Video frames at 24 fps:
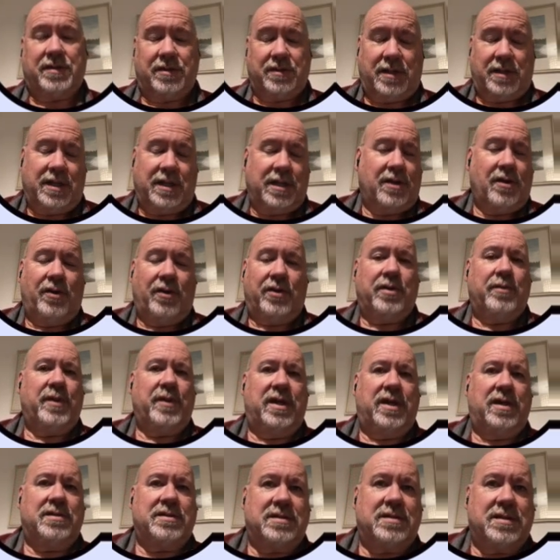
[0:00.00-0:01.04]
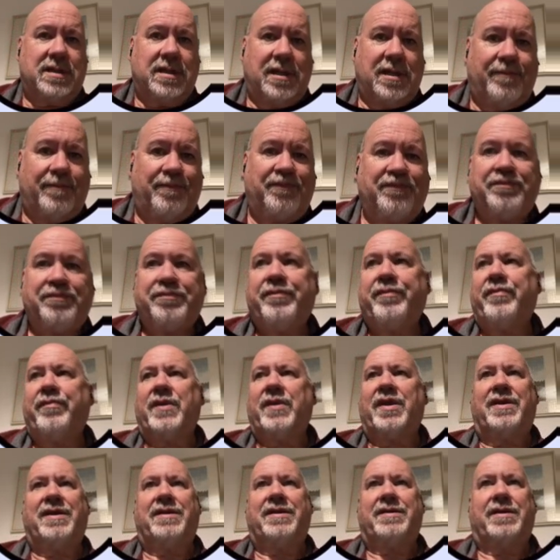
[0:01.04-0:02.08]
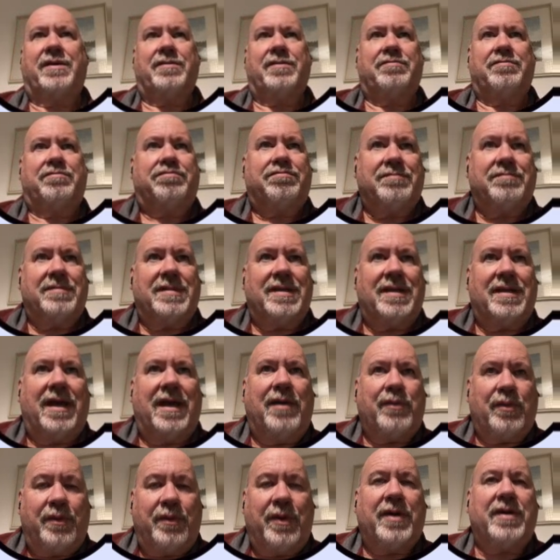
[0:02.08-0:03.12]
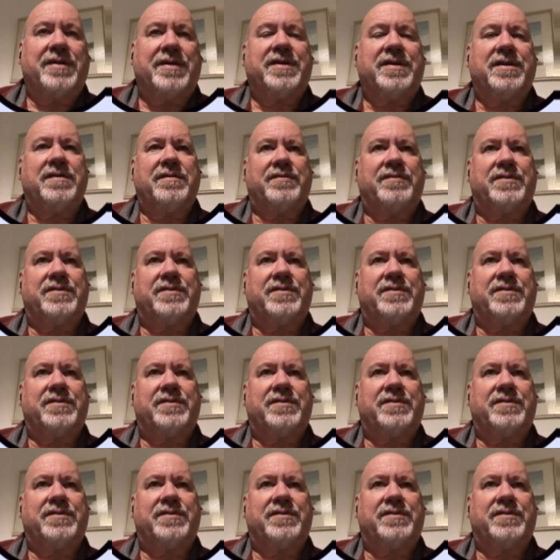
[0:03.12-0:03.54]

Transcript: economy, and the Labour Party have